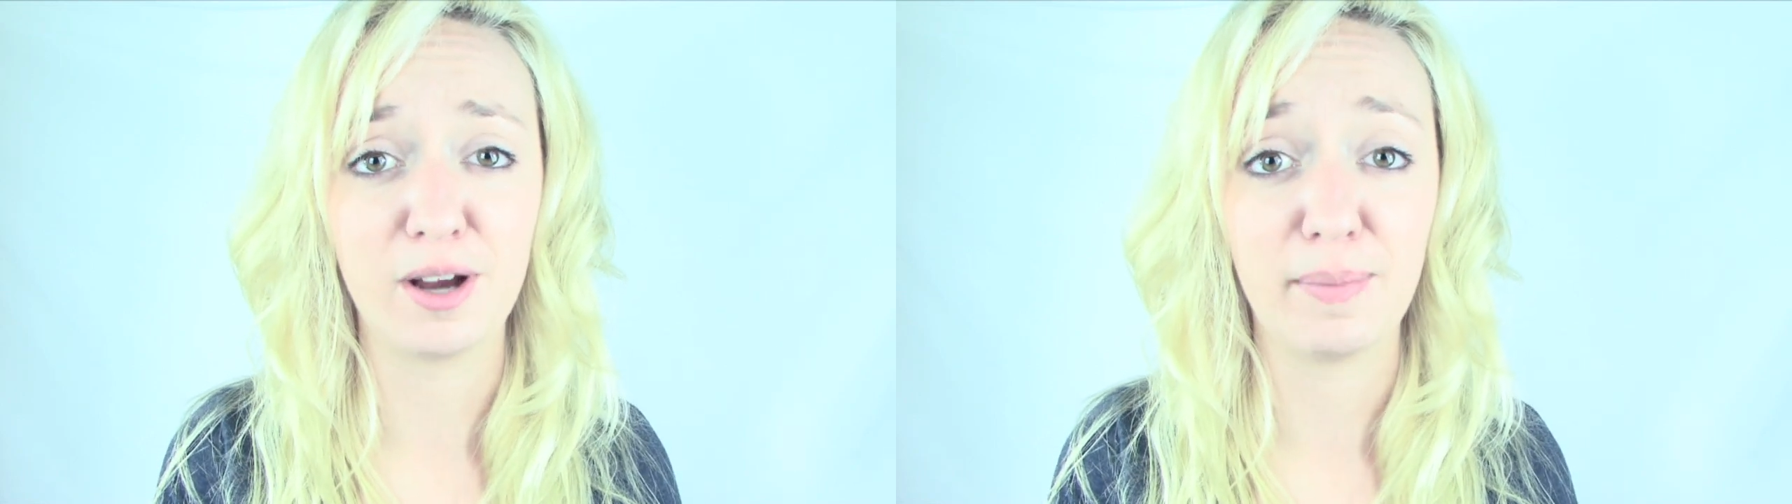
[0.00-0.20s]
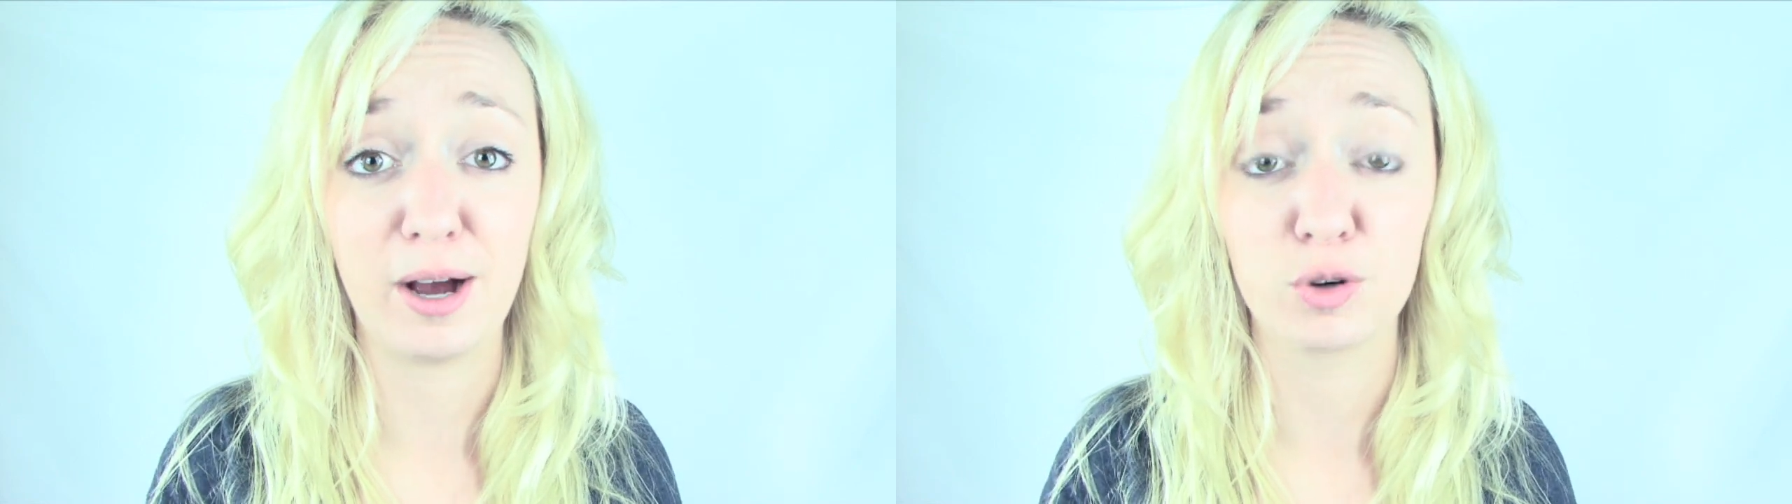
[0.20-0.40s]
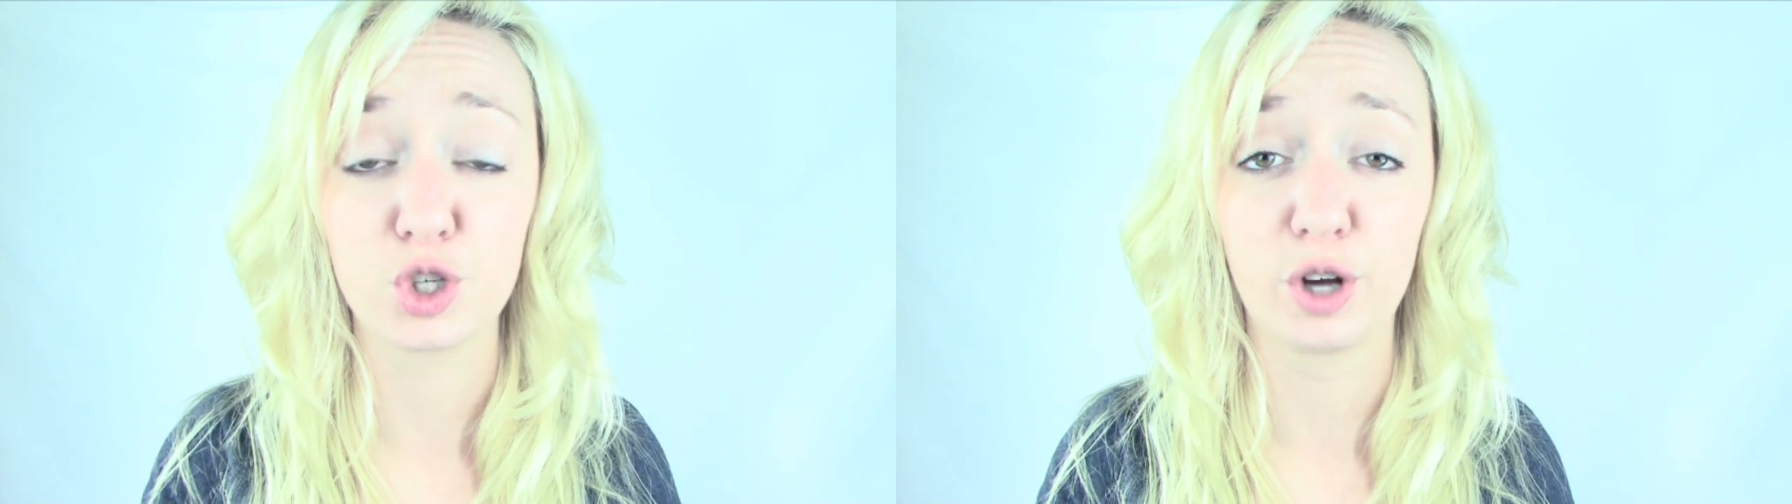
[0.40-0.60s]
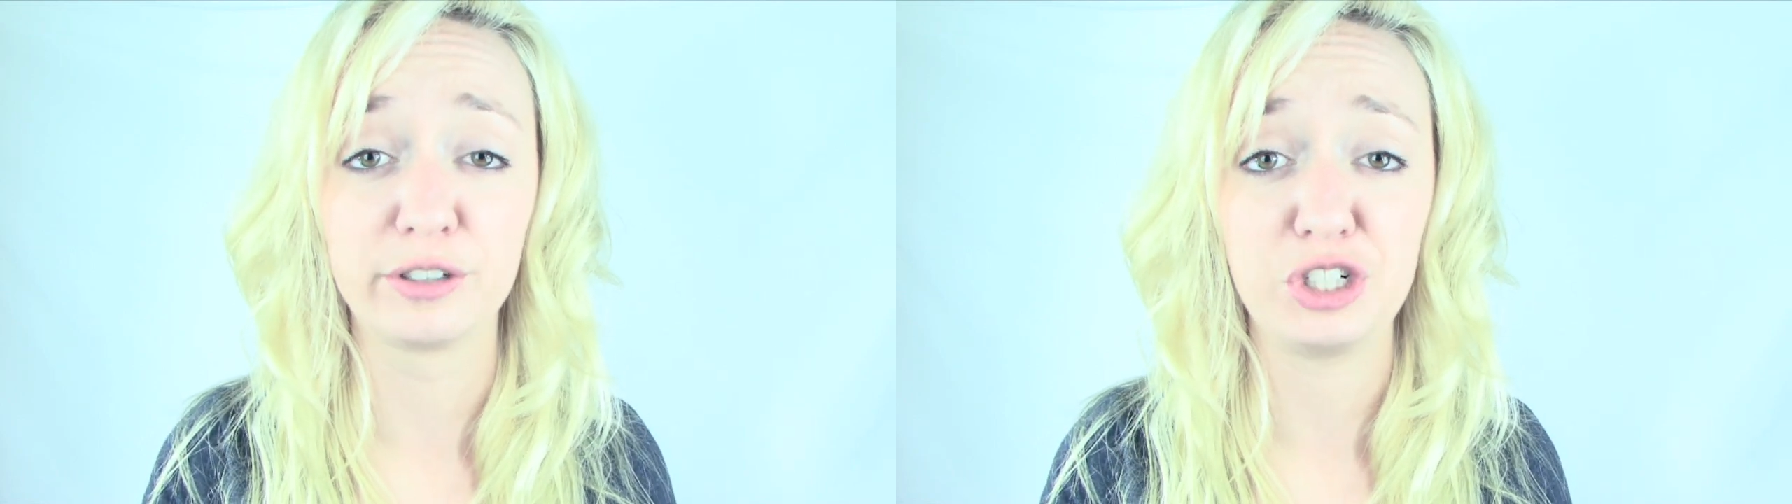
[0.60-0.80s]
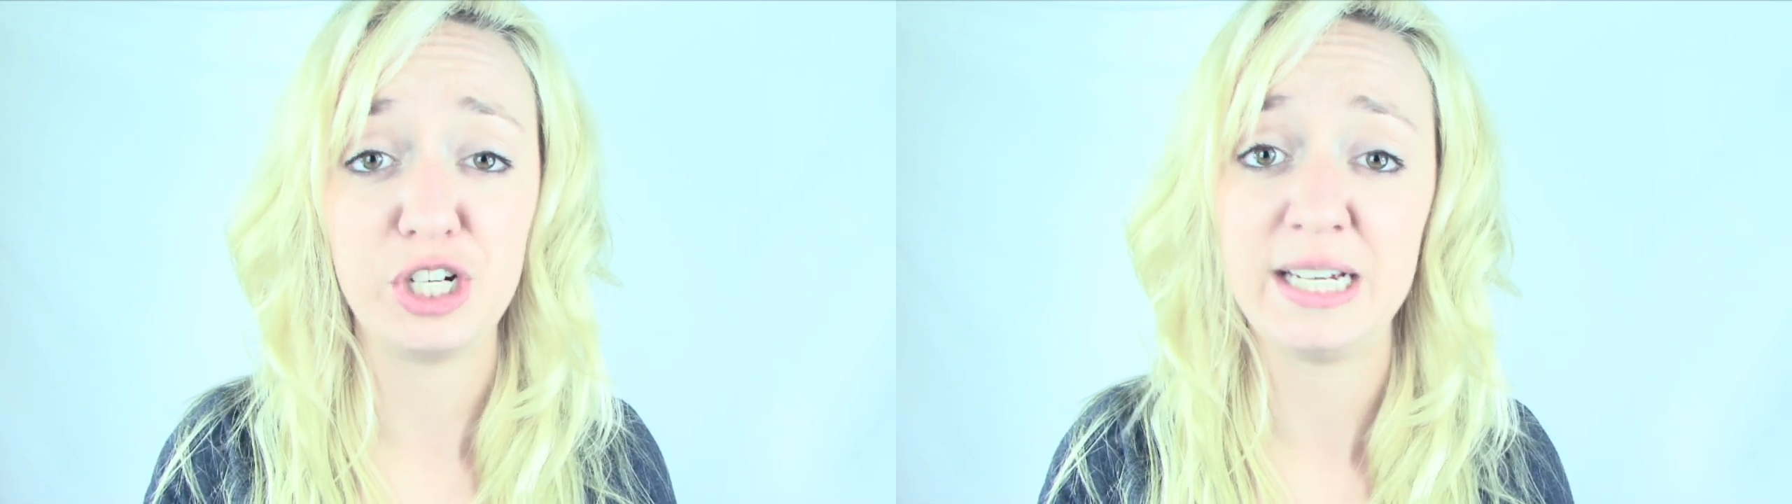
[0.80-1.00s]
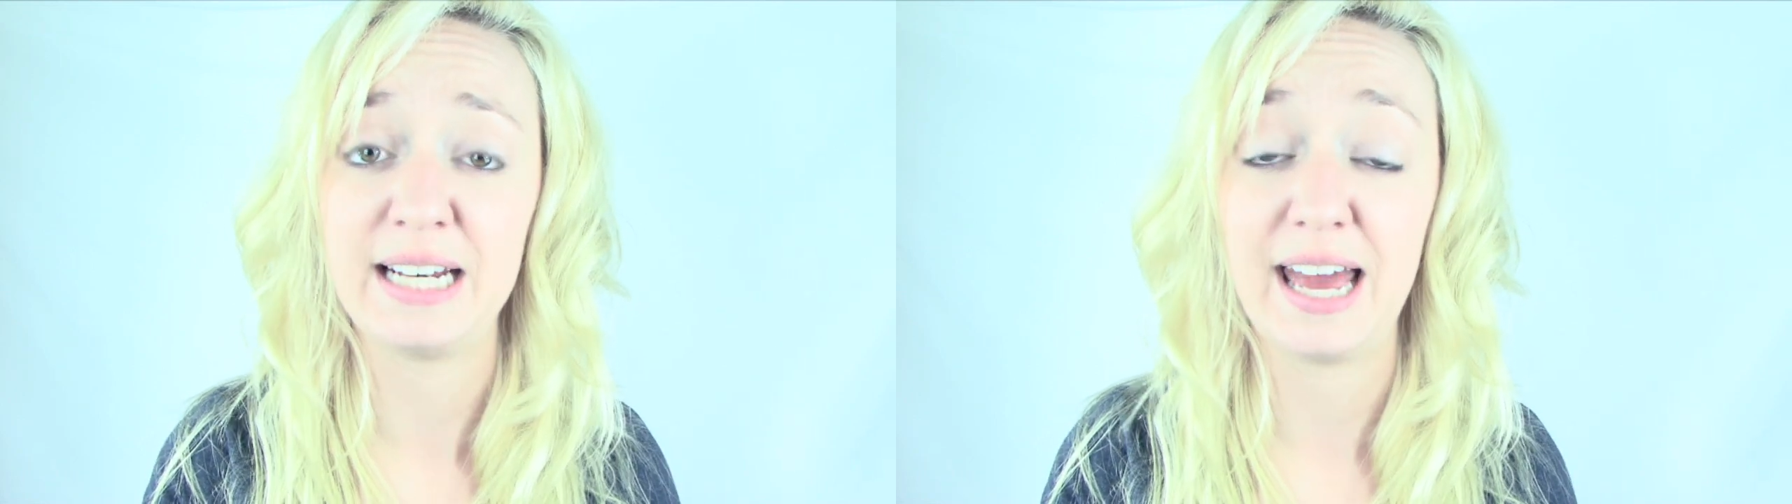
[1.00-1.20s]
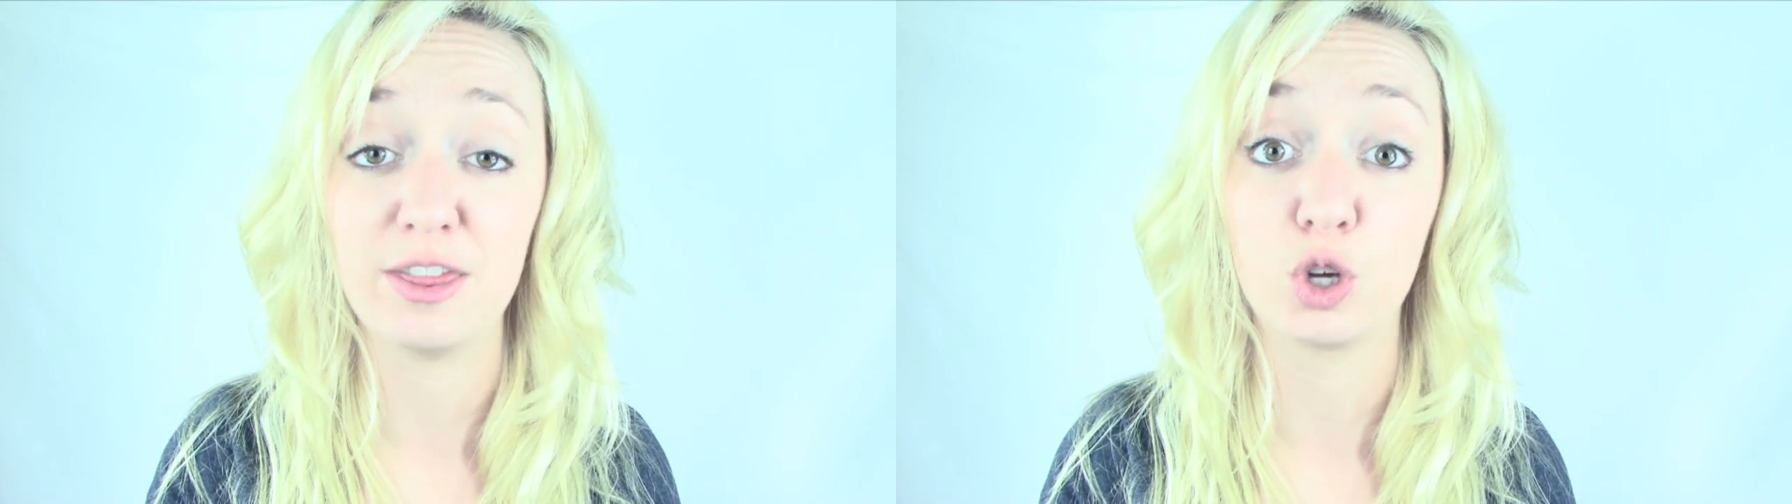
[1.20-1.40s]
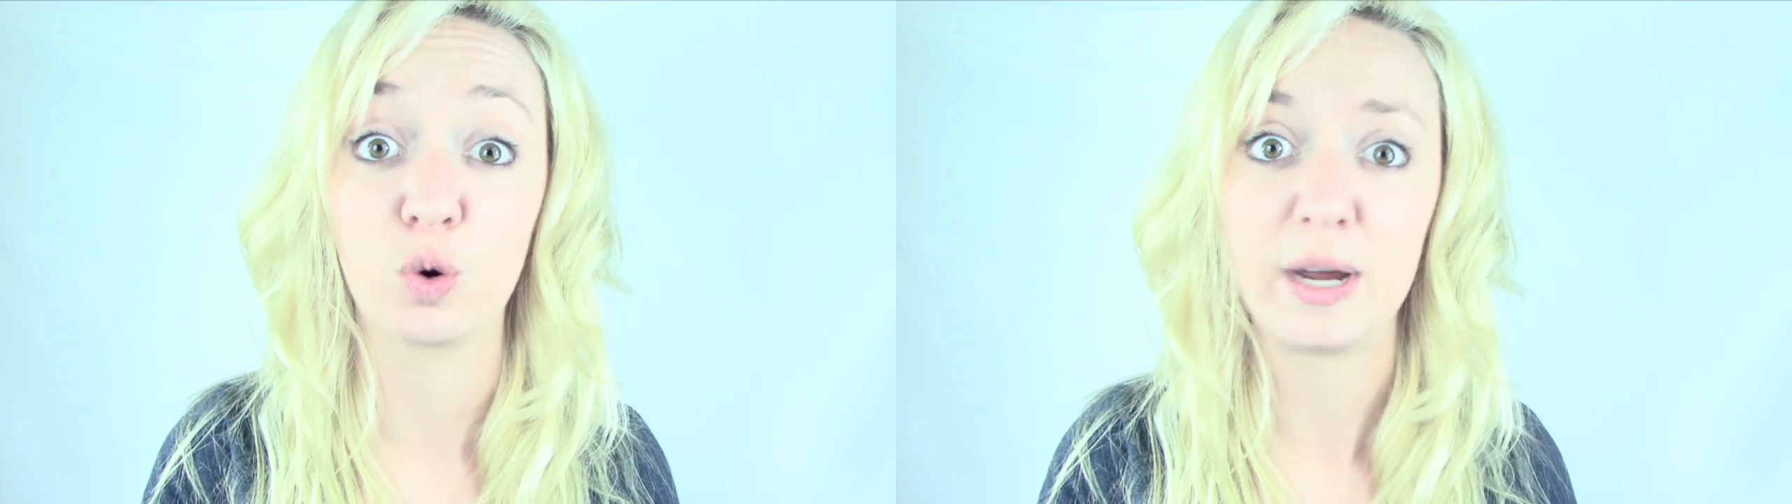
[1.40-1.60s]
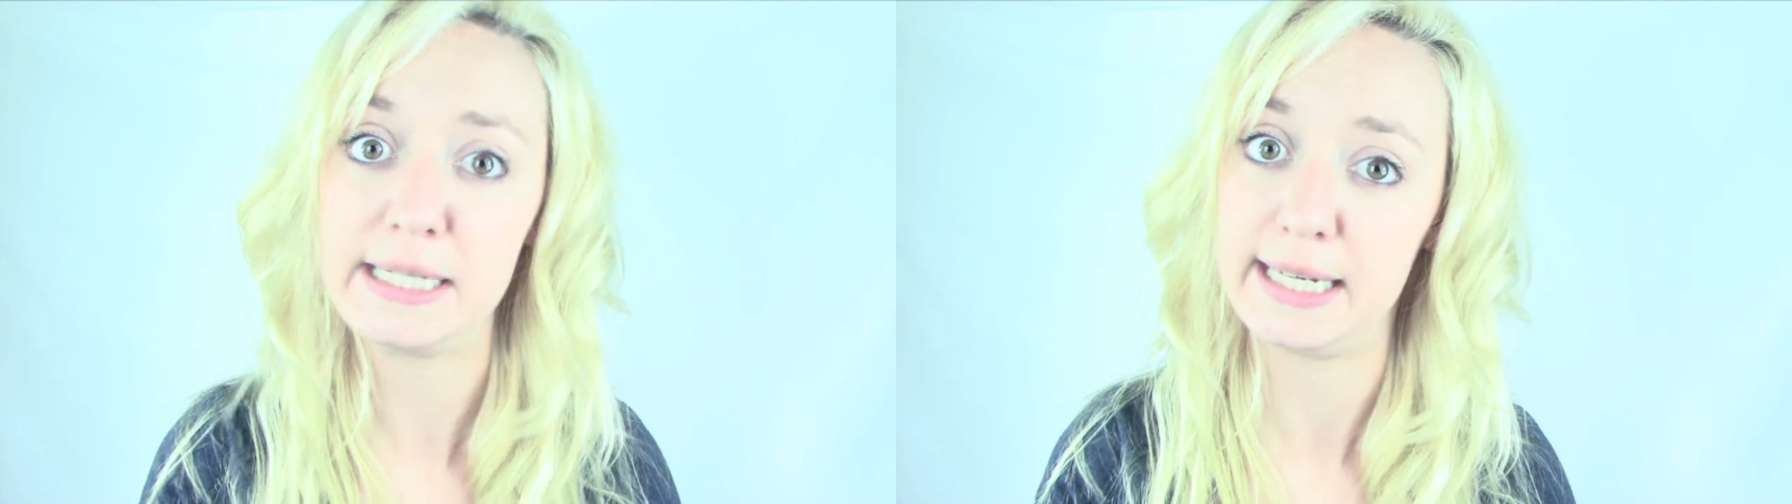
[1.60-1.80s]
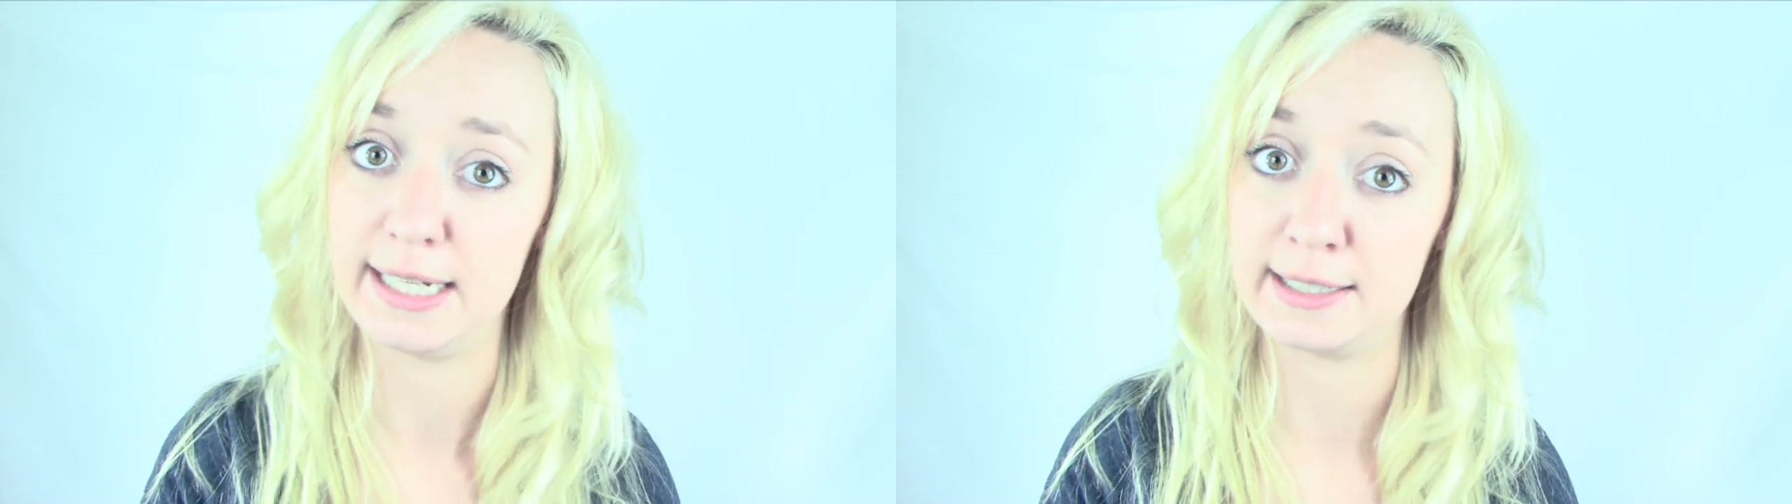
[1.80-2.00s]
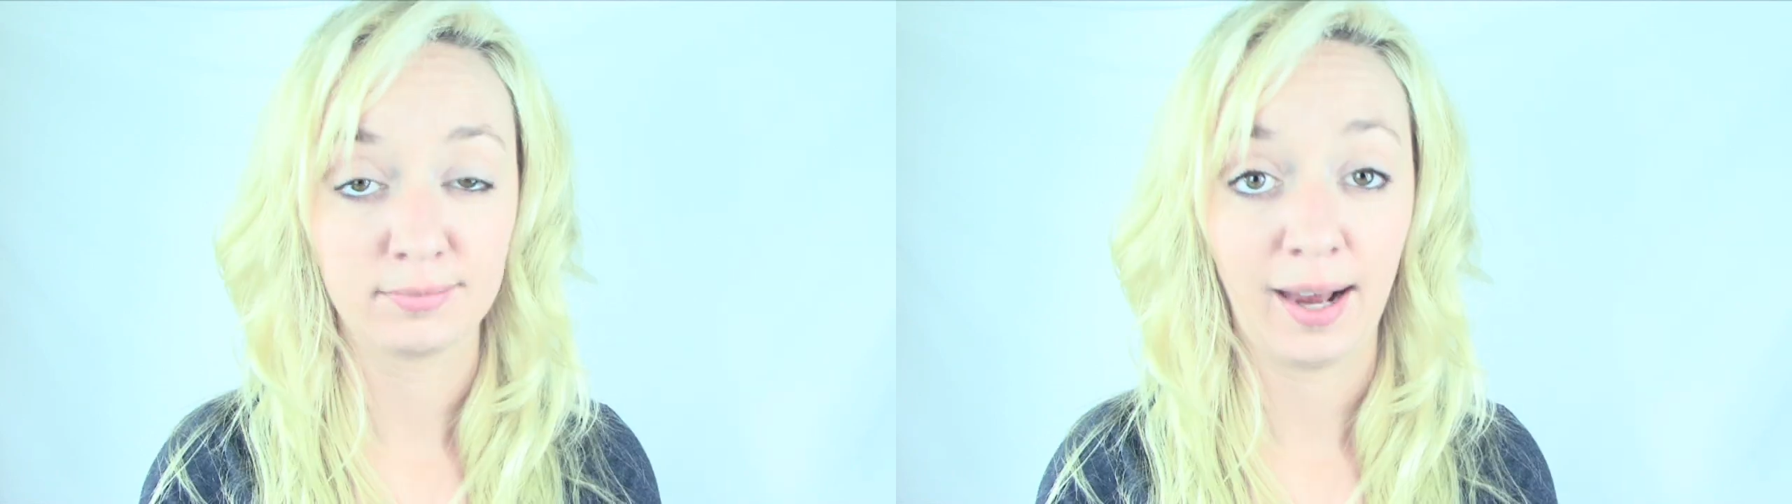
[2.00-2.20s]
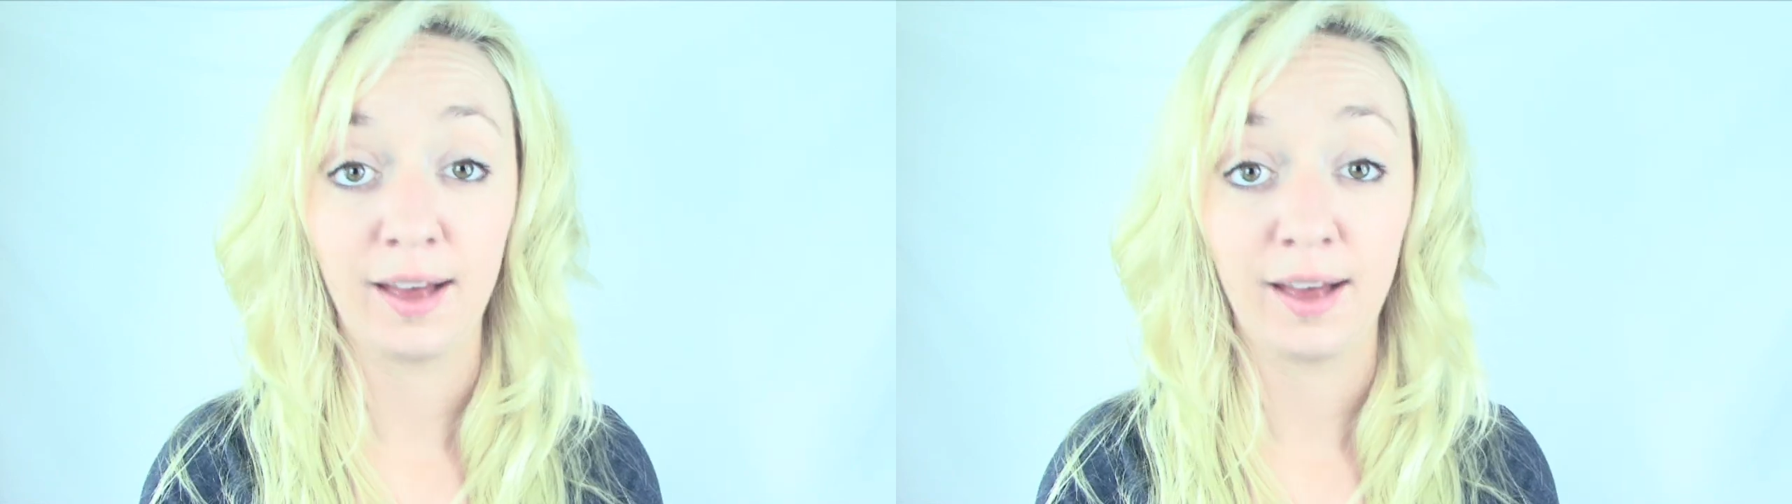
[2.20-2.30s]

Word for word: about Charlie Sheen and the craziness.